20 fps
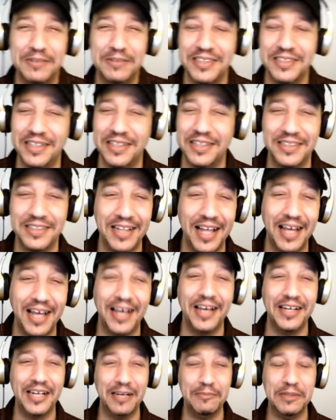a
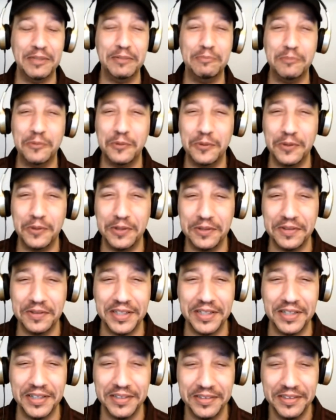lot. I mean, more
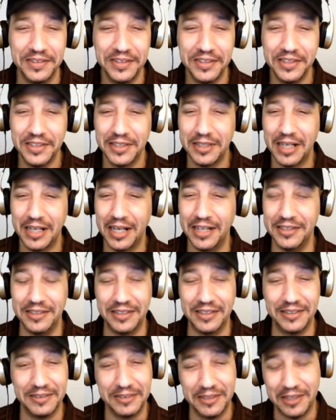than, and
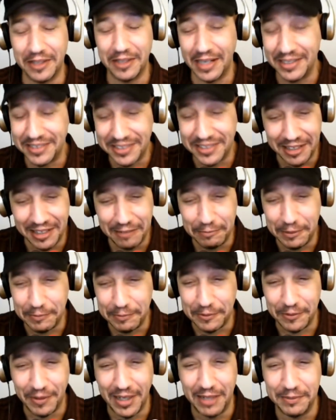you know, I still have people
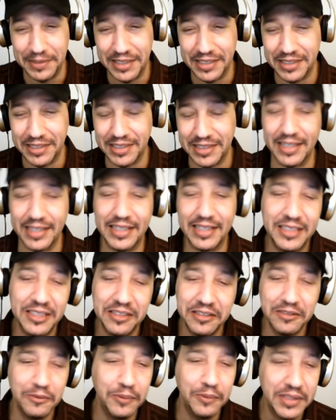around me that's like, it's
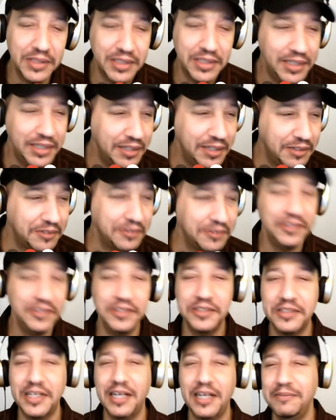just coincidental. You
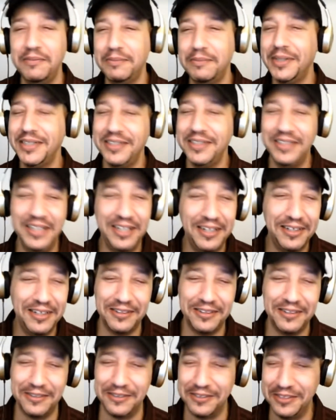just have, I'm like,
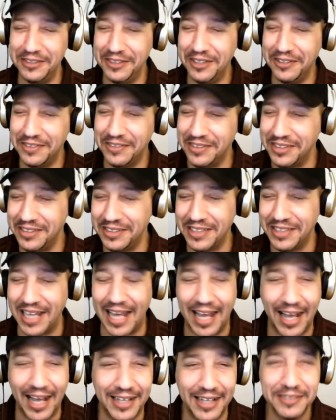no, you know, the
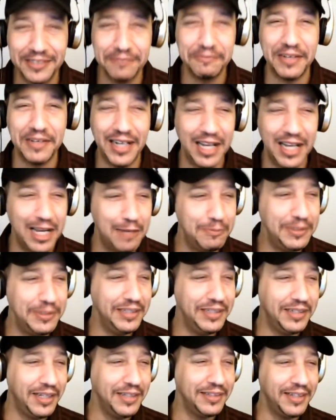odds of that happening
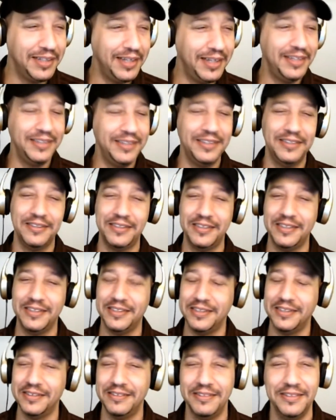like that, it's
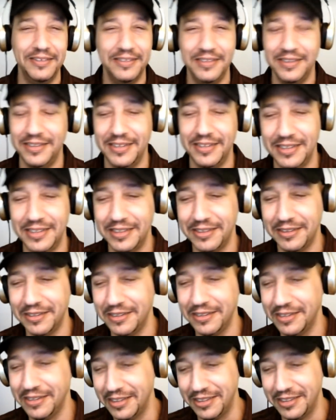just, it's